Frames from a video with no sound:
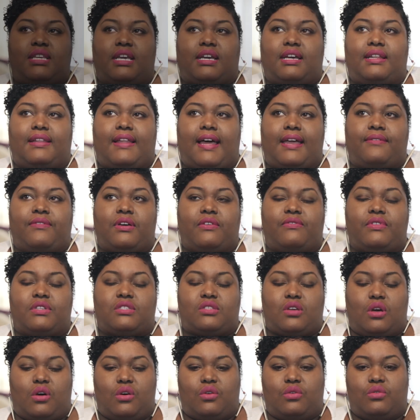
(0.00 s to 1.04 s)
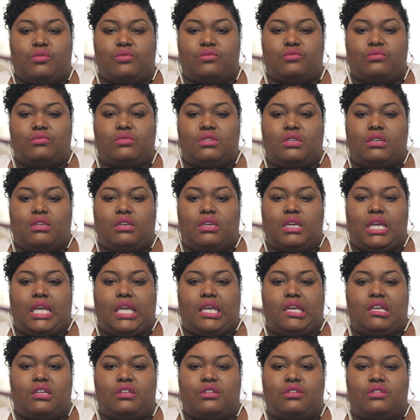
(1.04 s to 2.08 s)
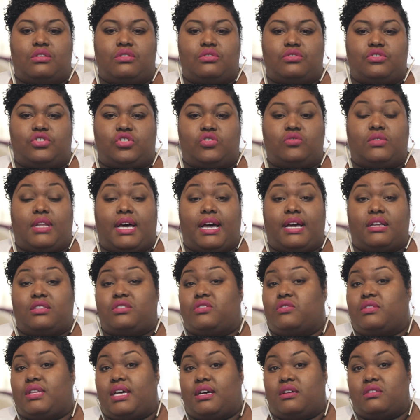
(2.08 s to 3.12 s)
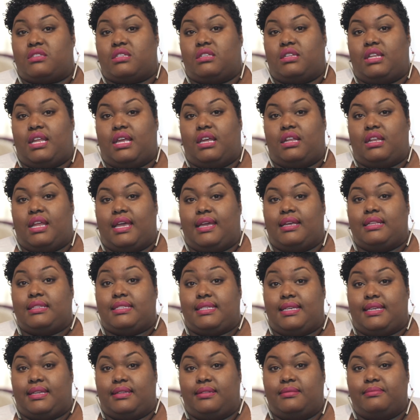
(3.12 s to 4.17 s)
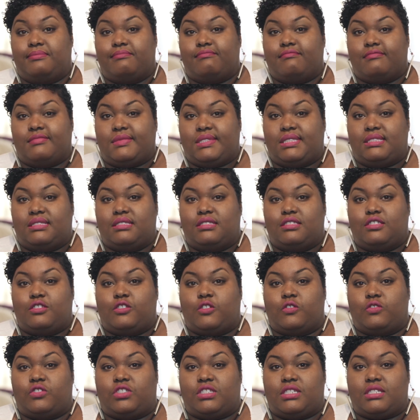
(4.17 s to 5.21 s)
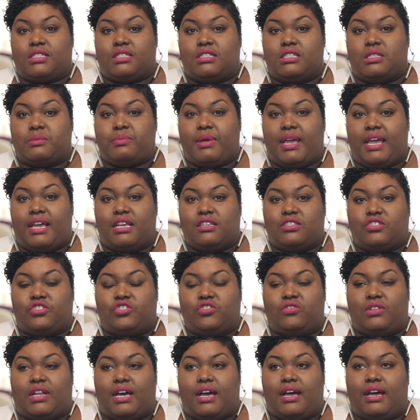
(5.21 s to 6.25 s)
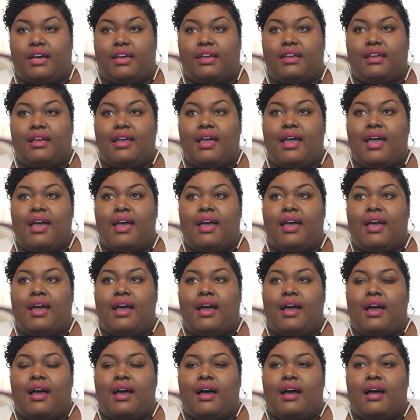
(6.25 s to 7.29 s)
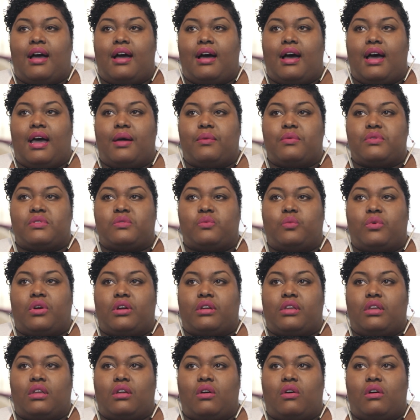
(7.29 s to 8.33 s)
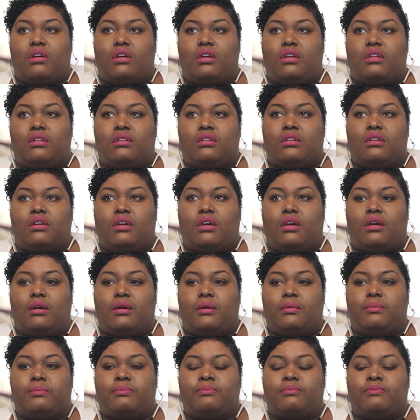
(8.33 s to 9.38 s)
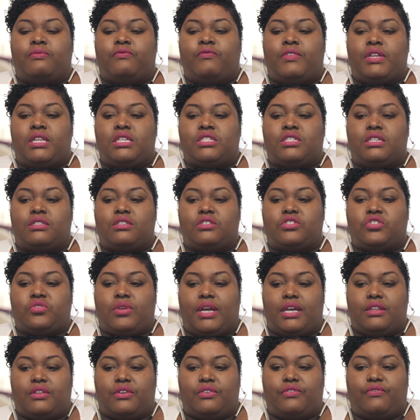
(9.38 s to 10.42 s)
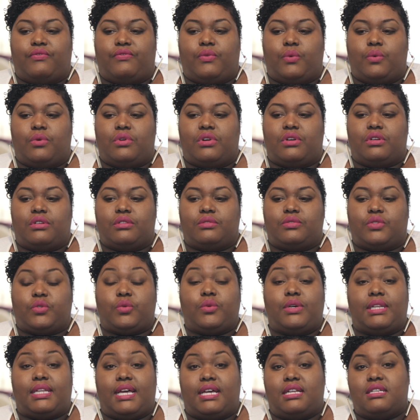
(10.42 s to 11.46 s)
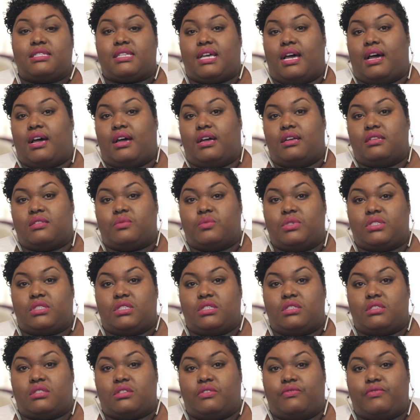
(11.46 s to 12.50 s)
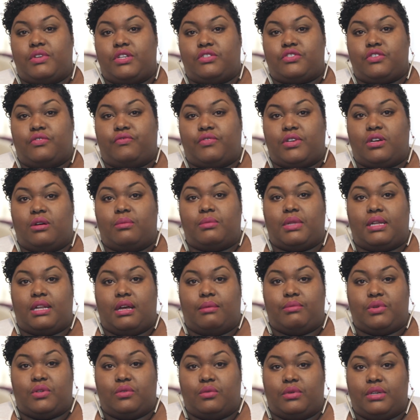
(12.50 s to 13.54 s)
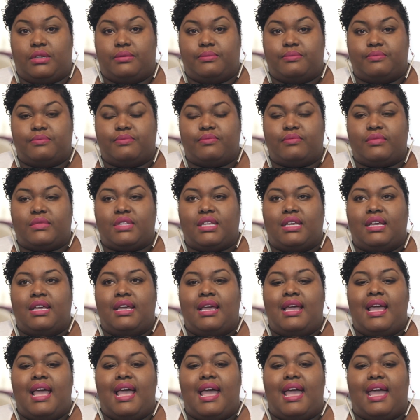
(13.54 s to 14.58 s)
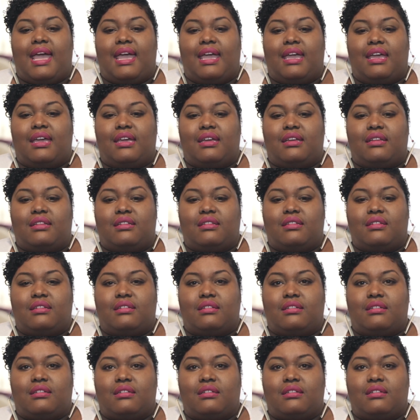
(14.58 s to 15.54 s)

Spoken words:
take a life of its own in July 2018. So just this past July, I was working on finishing the trailer for Through Alaina's Eyes, which is a feature film that I'm doing. And